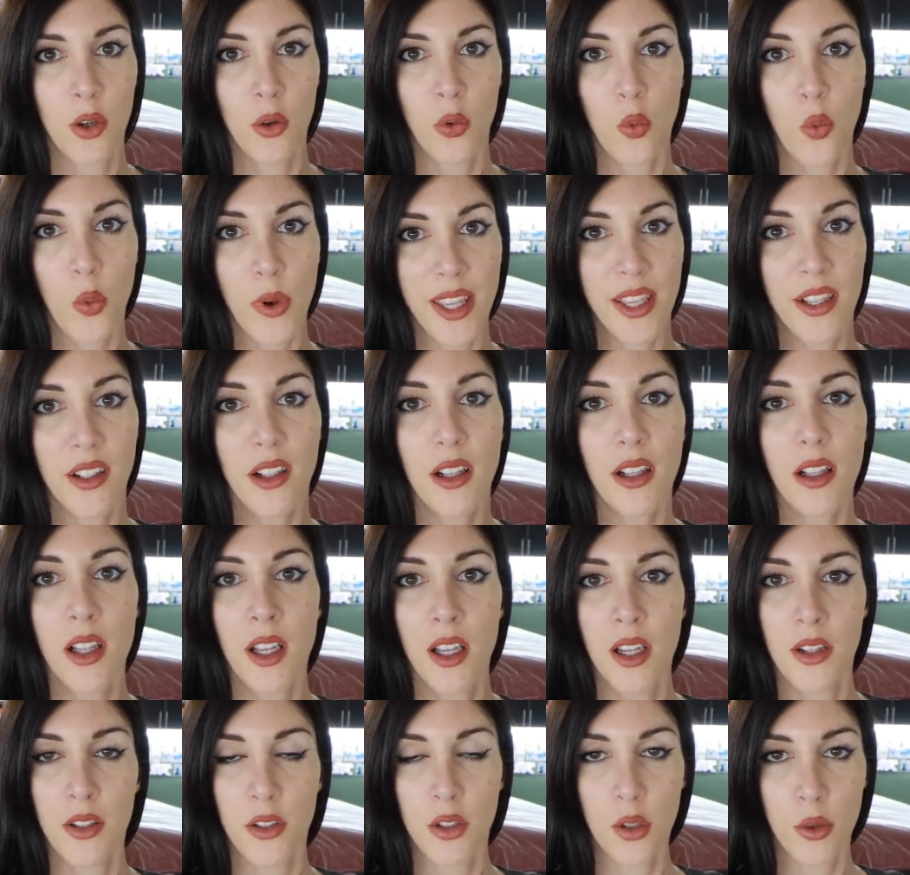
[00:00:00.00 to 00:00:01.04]
wheel
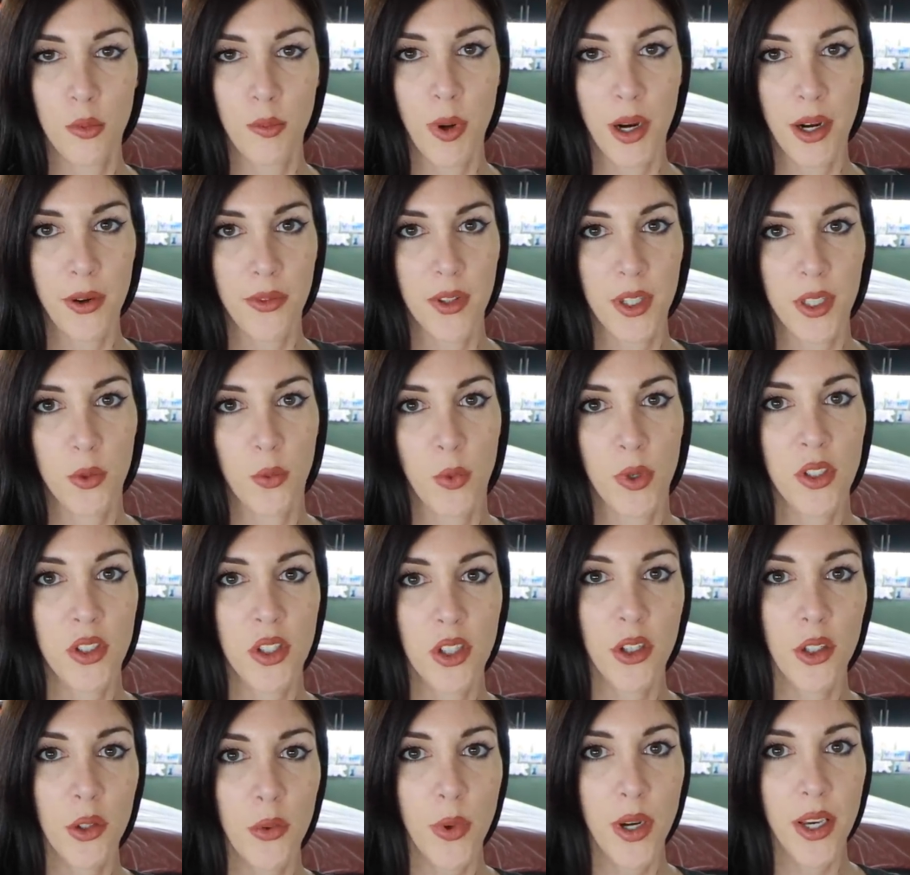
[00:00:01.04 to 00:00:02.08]
to buff this
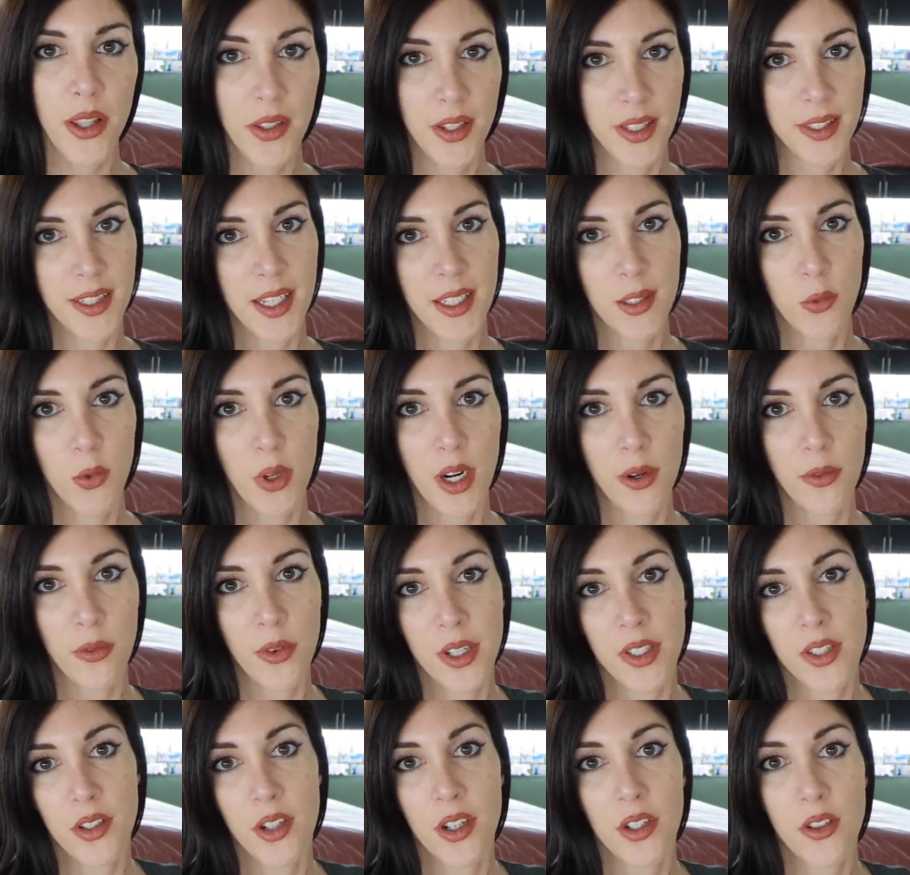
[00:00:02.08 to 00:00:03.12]
windshield with, because that's what I've
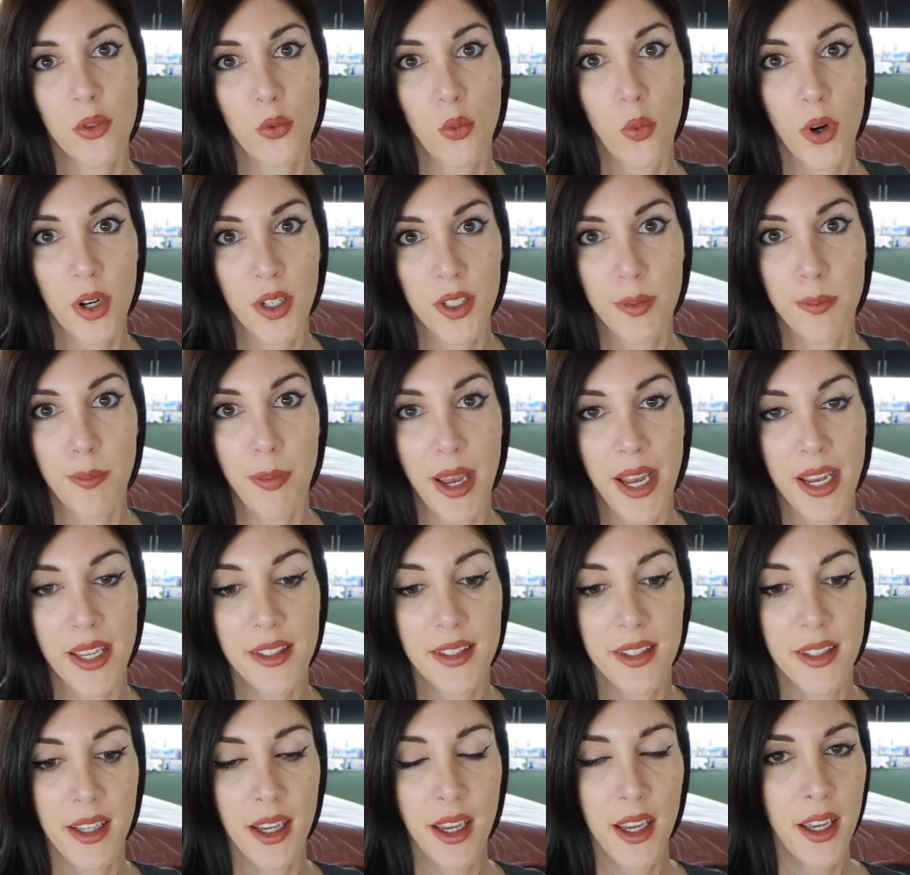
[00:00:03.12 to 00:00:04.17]
researched works
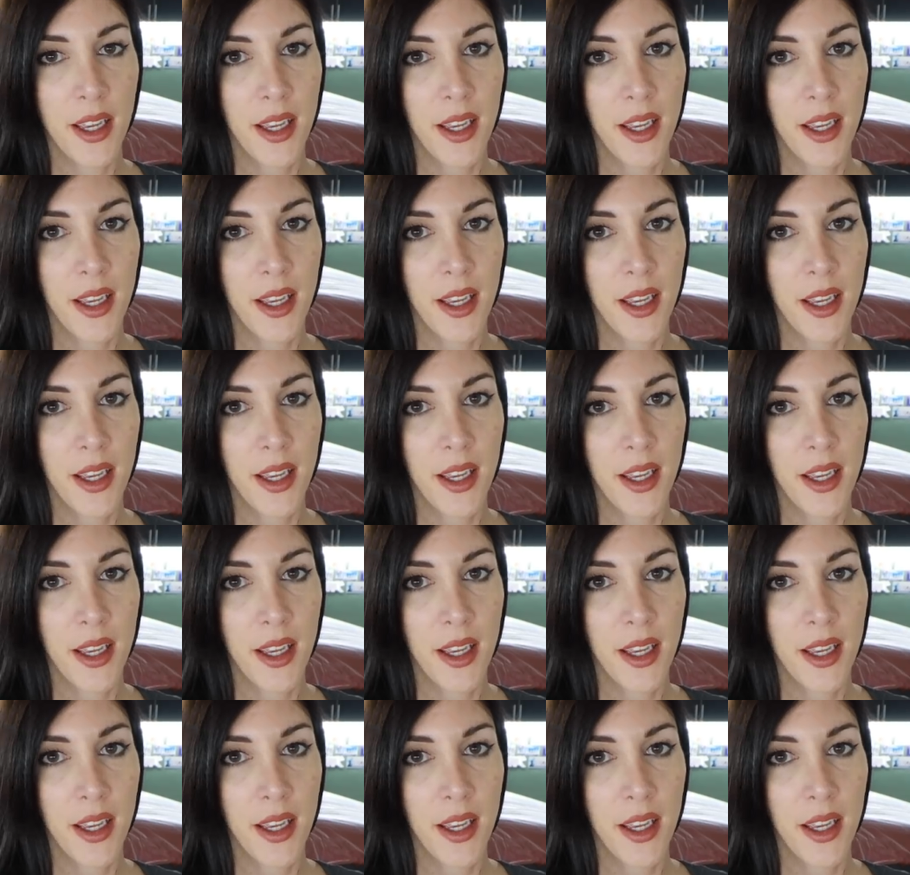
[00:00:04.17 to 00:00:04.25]
best.